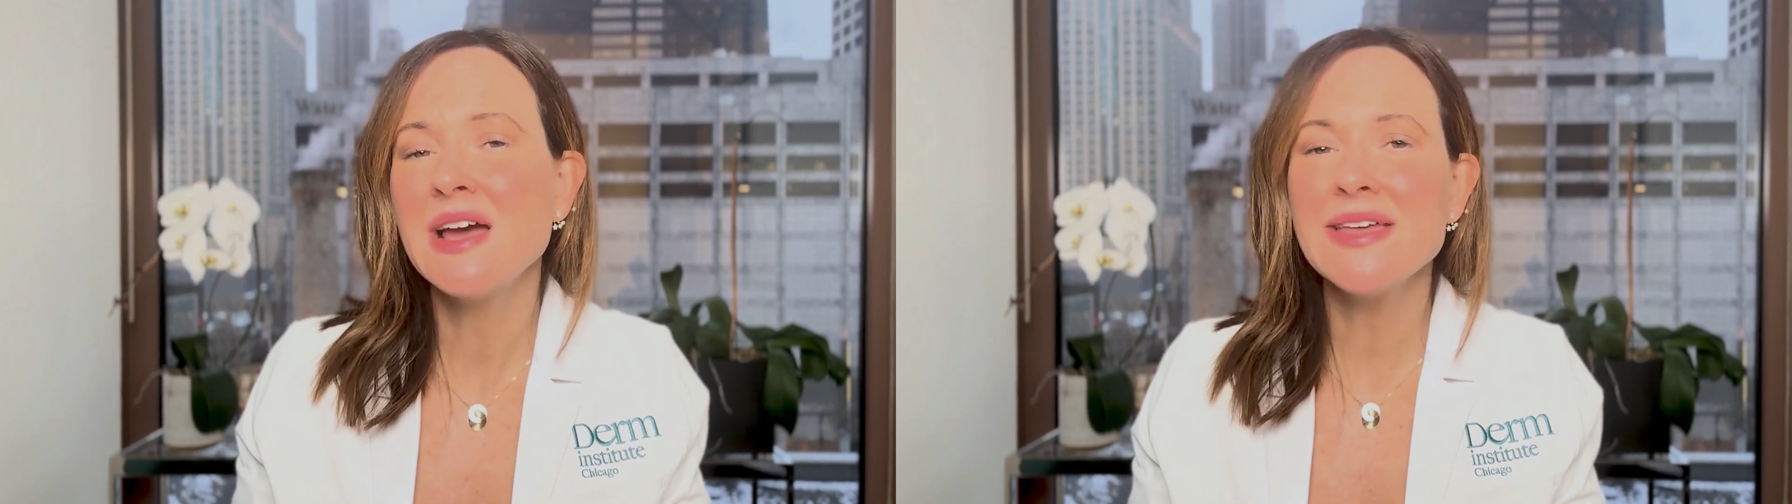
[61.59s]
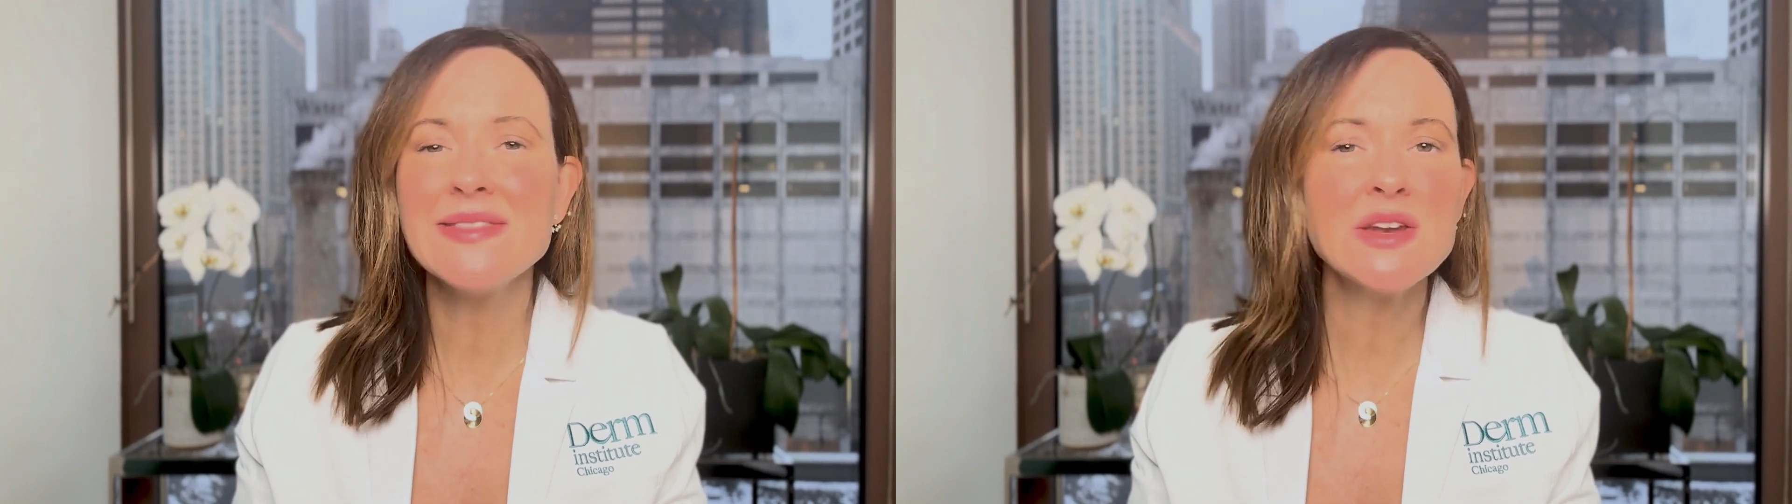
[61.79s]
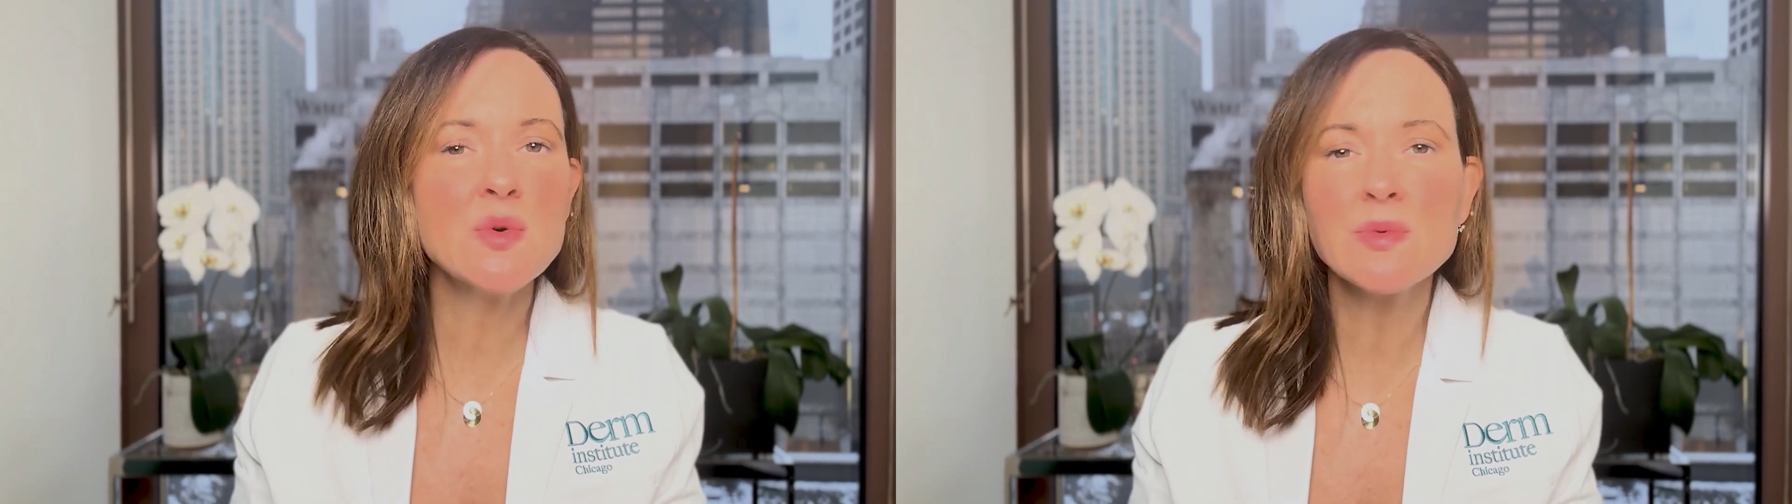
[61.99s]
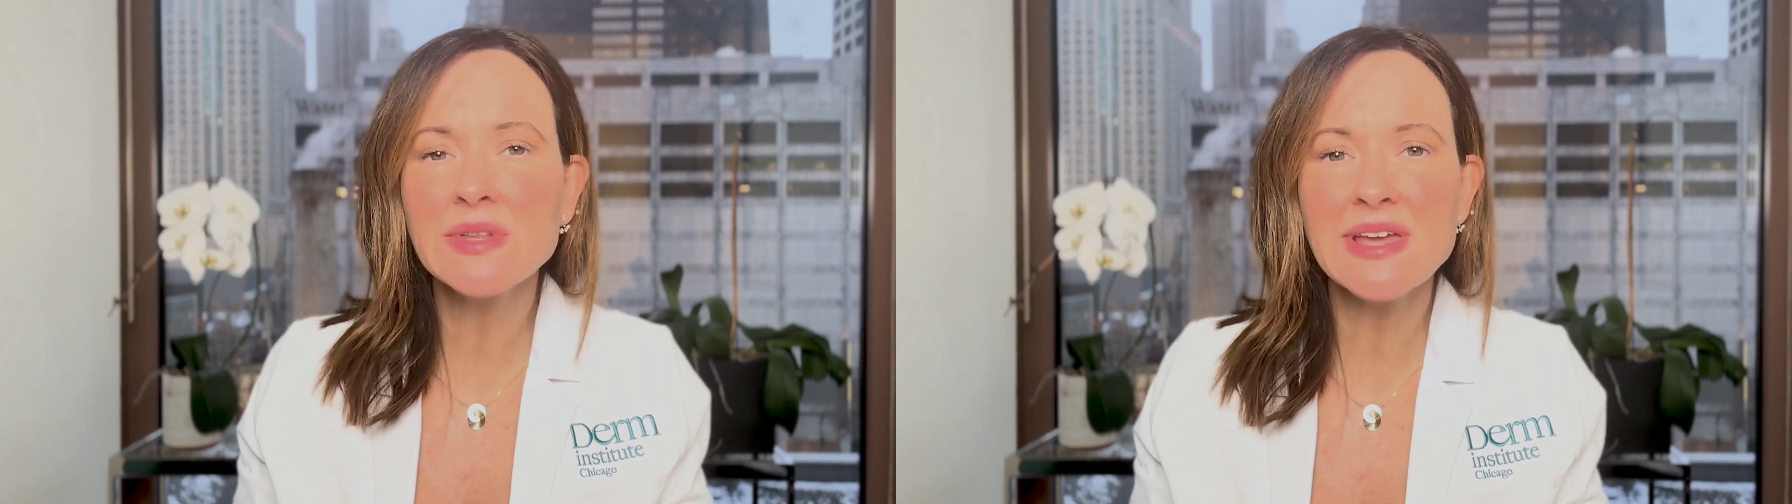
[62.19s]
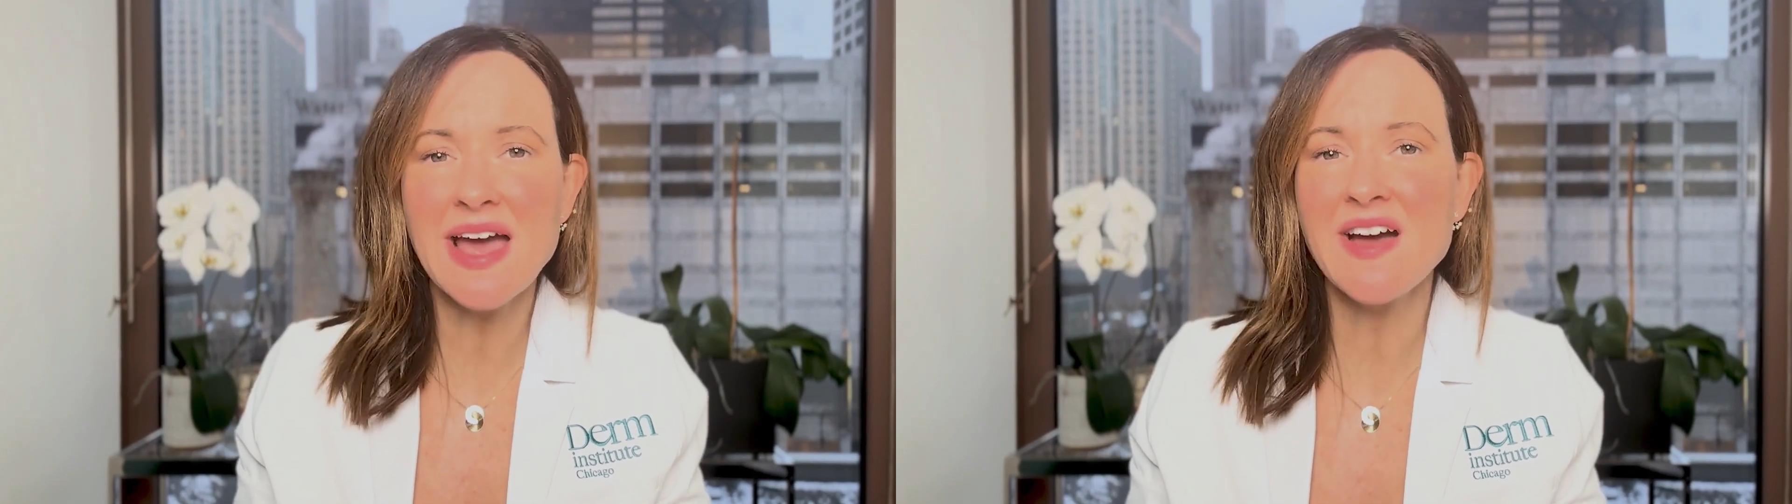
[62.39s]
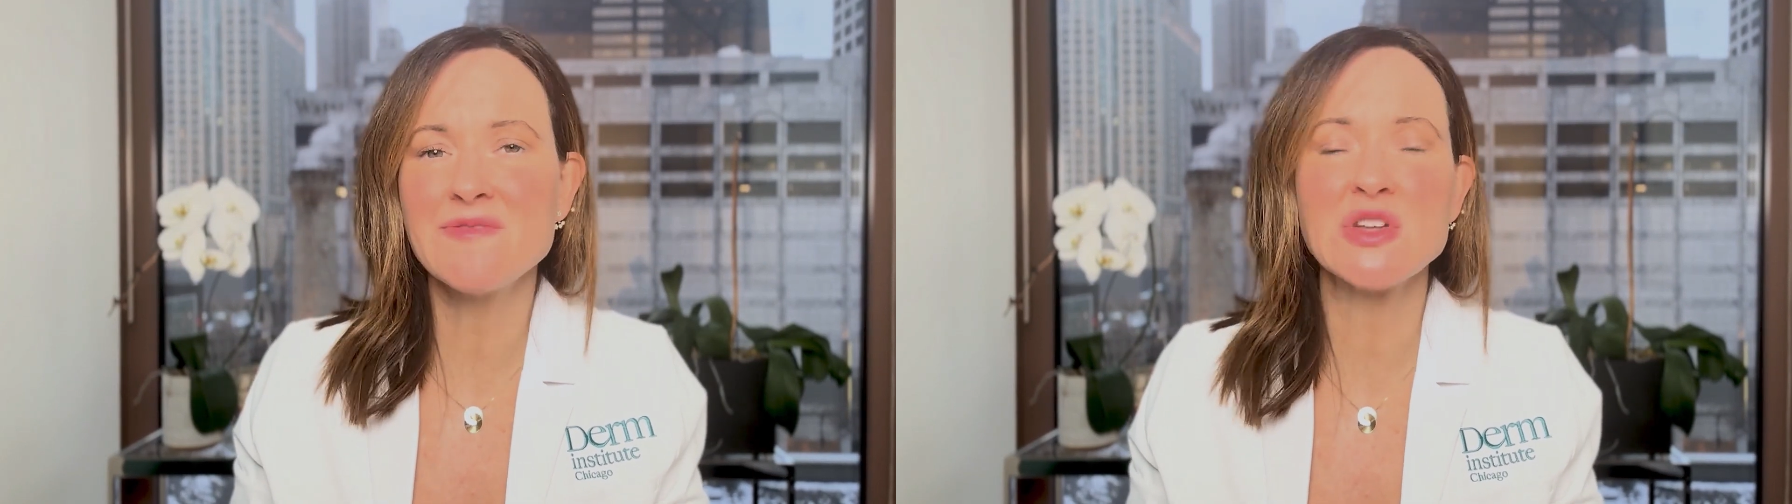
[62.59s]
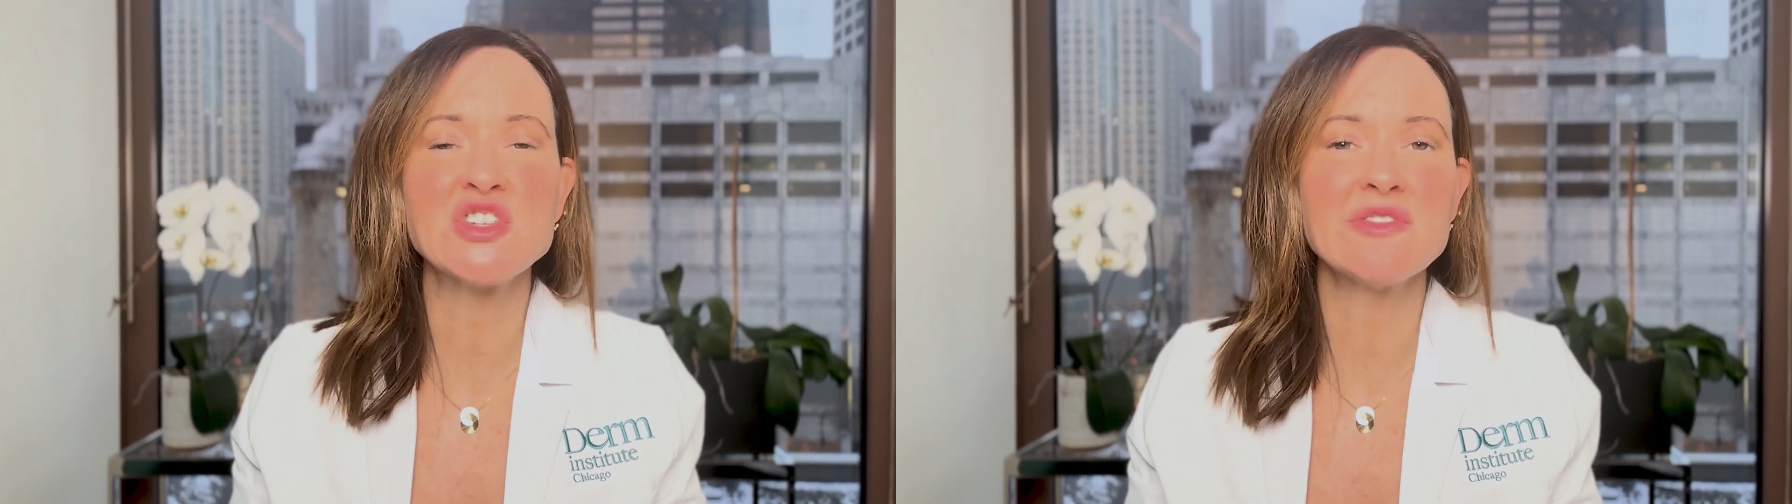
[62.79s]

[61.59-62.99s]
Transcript: and they don't really have much